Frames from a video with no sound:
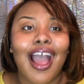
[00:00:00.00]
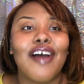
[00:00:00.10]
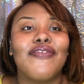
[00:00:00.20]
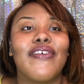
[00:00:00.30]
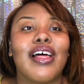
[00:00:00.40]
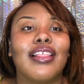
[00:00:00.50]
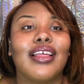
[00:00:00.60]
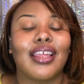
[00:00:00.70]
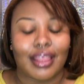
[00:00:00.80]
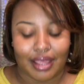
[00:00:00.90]
I fell
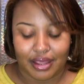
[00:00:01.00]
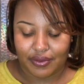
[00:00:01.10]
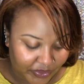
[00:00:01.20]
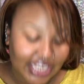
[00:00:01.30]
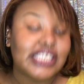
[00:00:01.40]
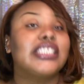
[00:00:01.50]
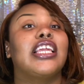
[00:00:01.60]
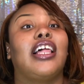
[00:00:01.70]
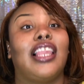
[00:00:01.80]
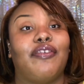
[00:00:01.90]
in love. This is an
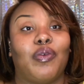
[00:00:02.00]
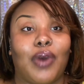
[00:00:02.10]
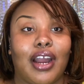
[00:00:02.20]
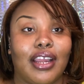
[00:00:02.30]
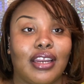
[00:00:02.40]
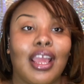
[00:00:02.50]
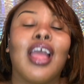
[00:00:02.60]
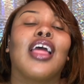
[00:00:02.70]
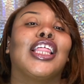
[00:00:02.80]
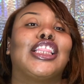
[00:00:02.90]
11 wide.
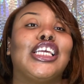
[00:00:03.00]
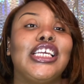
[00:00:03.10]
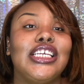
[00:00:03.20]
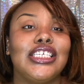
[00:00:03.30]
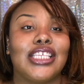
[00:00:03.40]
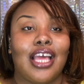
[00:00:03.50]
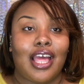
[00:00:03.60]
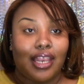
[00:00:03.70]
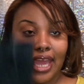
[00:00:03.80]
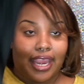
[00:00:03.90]
These,
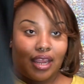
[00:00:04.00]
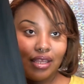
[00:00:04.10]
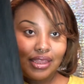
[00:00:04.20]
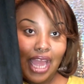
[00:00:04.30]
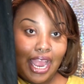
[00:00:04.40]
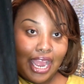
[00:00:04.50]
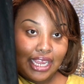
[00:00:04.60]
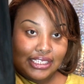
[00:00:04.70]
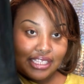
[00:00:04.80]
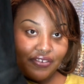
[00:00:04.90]
like,
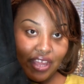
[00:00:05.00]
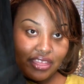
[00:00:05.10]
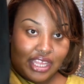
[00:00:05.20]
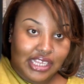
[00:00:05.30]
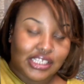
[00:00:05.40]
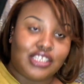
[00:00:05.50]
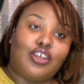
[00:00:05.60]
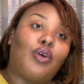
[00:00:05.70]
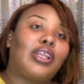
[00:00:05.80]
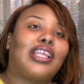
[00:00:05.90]
thigh-high stuff like this is the
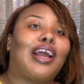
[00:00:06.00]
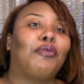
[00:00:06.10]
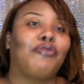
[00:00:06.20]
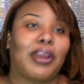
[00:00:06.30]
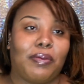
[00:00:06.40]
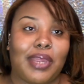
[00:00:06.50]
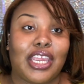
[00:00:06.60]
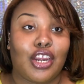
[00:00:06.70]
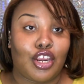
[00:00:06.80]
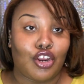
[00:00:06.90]
only thing I would recommend
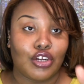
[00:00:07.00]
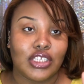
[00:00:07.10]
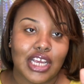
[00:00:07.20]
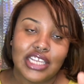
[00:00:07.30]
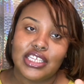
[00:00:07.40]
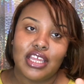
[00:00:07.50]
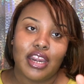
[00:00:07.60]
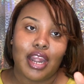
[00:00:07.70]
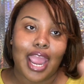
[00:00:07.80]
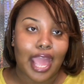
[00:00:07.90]
getting your size
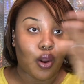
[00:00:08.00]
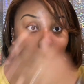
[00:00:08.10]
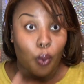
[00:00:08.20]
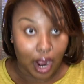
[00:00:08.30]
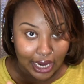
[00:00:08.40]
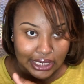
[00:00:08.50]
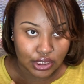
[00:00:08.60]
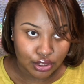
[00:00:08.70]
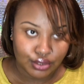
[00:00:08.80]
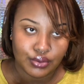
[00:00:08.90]
in and a wide,
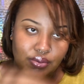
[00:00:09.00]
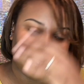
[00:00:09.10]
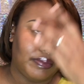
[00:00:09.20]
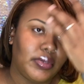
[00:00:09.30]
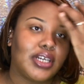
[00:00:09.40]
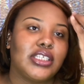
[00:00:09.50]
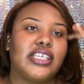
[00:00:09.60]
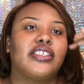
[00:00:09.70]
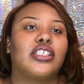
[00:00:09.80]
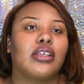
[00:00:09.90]
too, because
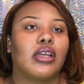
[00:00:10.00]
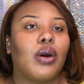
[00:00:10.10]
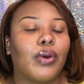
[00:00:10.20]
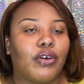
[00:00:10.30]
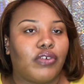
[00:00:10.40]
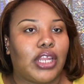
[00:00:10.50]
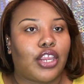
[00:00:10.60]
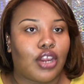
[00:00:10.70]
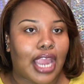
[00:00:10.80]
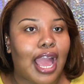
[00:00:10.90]
it's going over, like,
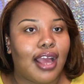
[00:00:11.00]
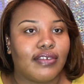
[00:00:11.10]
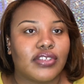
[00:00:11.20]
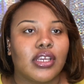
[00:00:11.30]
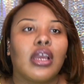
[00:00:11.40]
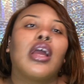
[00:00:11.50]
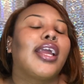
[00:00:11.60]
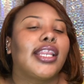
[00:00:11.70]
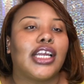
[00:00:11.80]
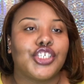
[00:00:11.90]
your calves,
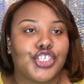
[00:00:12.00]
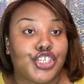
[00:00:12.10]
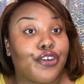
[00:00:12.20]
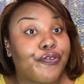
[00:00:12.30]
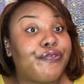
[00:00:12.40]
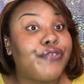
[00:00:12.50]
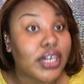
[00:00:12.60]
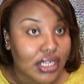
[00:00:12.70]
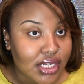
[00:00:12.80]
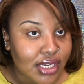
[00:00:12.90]
not just your
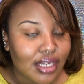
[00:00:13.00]
foot.